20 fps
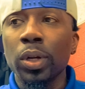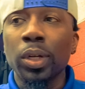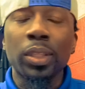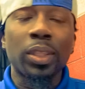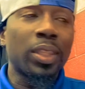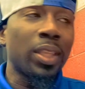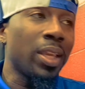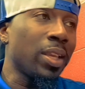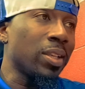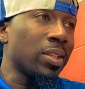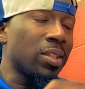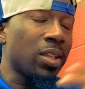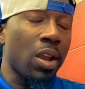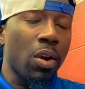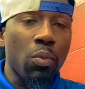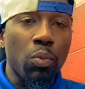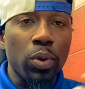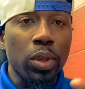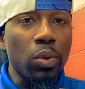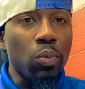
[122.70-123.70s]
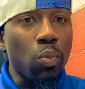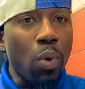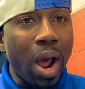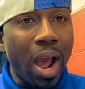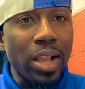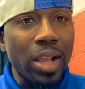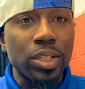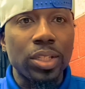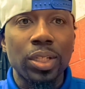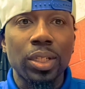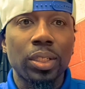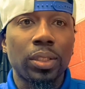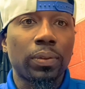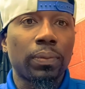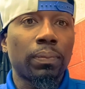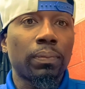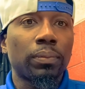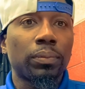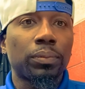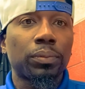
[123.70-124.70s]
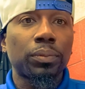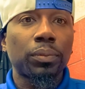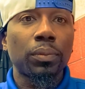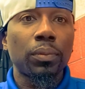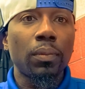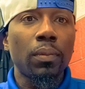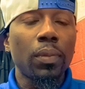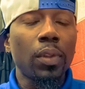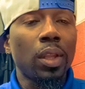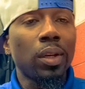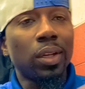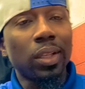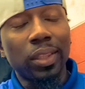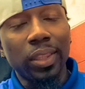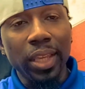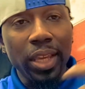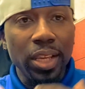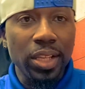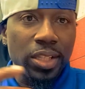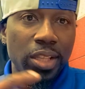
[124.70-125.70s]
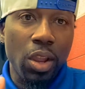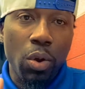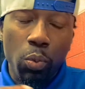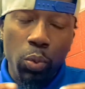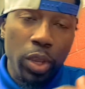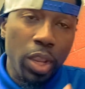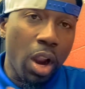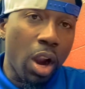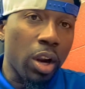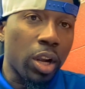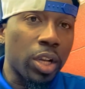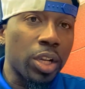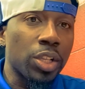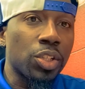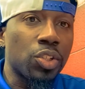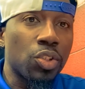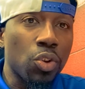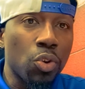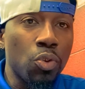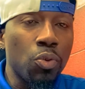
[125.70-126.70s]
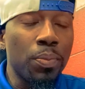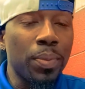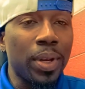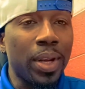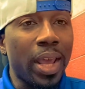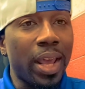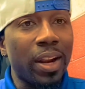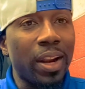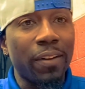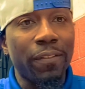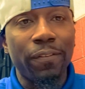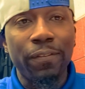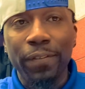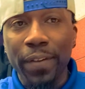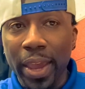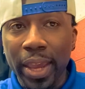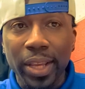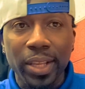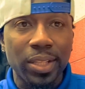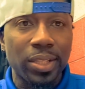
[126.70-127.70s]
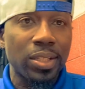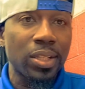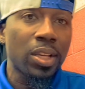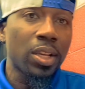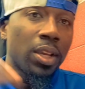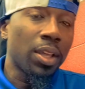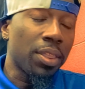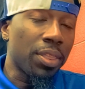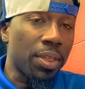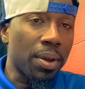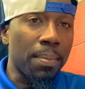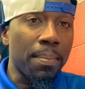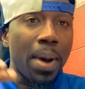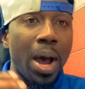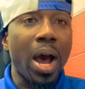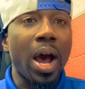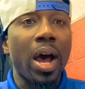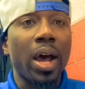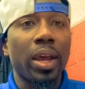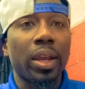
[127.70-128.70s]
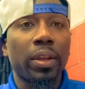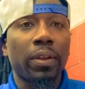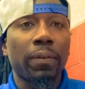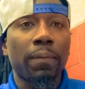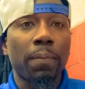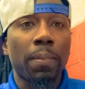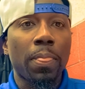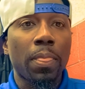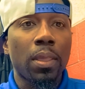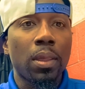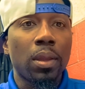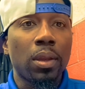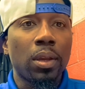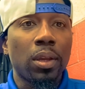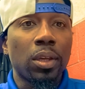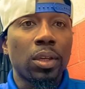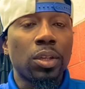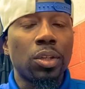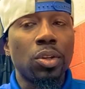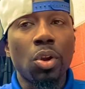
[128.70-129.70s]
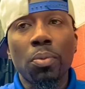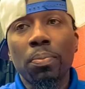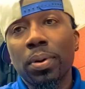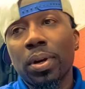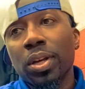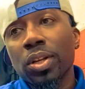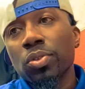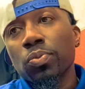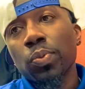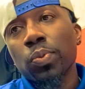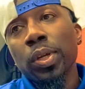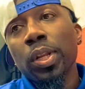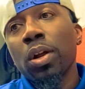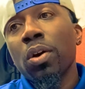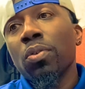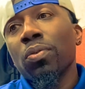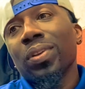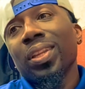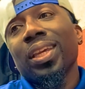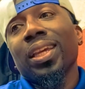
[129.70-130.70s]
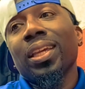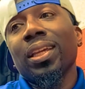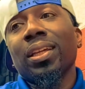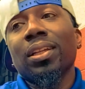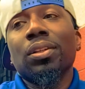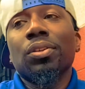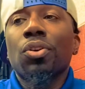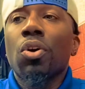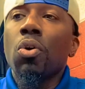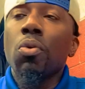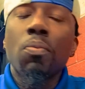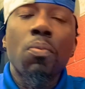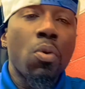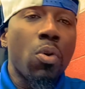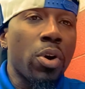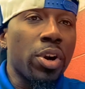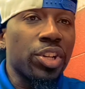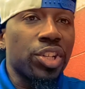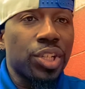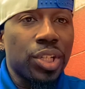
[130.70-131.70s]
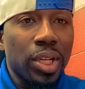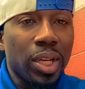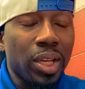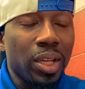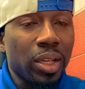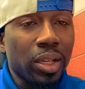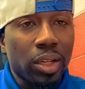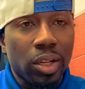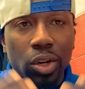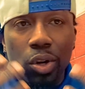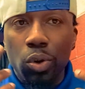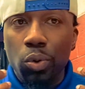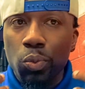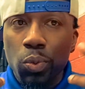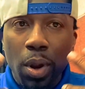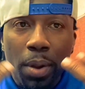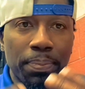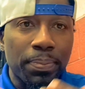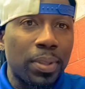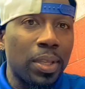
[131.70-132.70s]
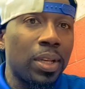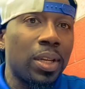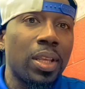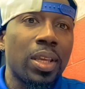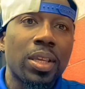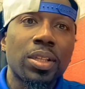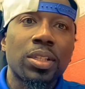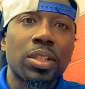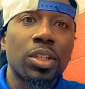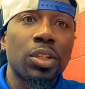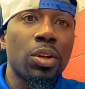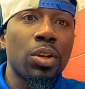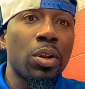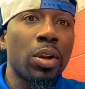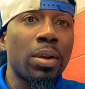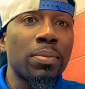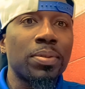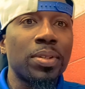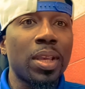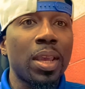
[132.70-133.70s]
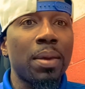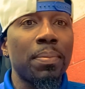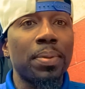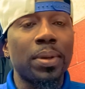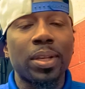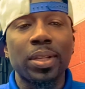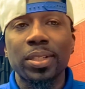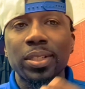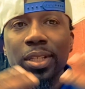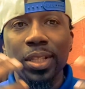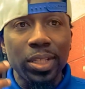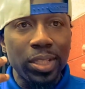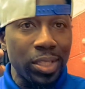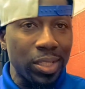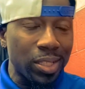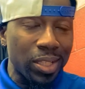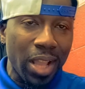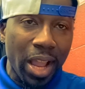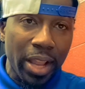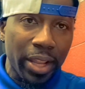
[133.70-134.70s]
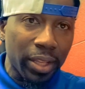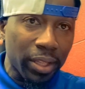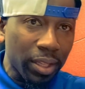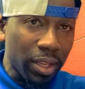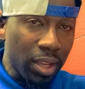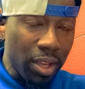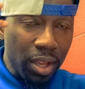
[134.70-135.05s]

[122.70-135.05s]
of the things that we watching, the things that we are consuming that affects the mind. You know, because we don't need no more shit corrupting this. You know what I'm saying? Because this is like